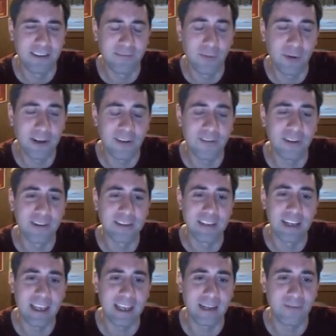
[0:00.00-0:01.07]
more difficult
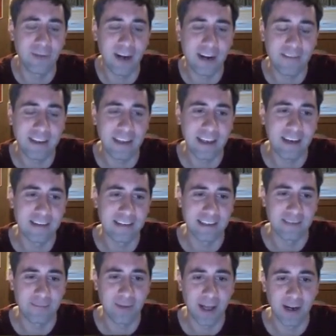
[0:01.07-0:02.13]
to hit, but everything else
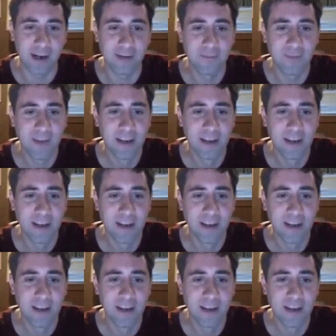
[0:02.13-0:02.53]
is better.